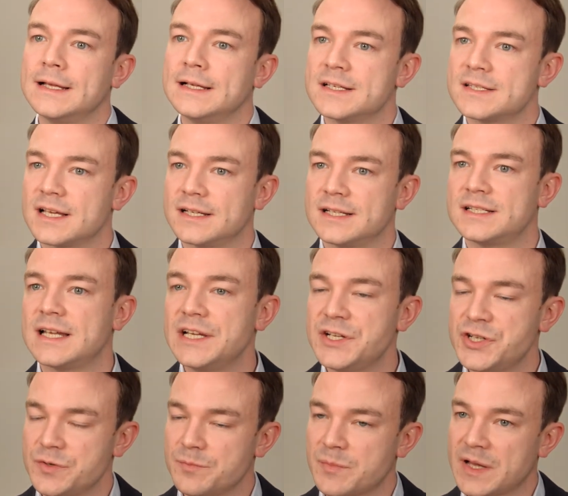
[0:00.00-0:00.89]

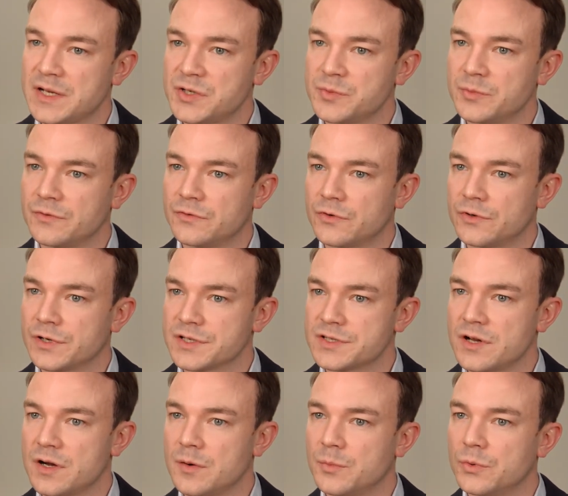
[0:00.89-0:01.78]
sanitation management, for
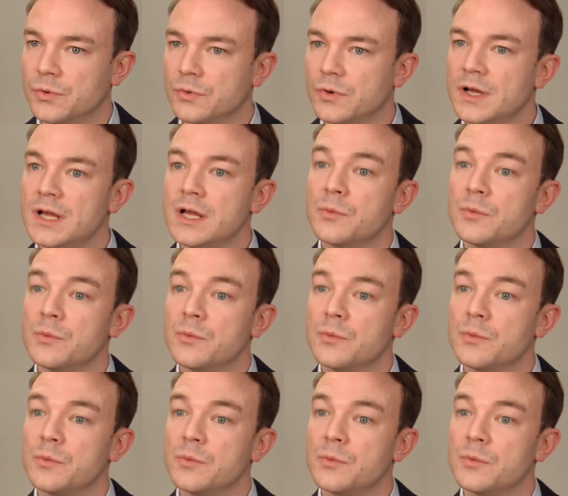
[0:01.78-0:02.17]
example,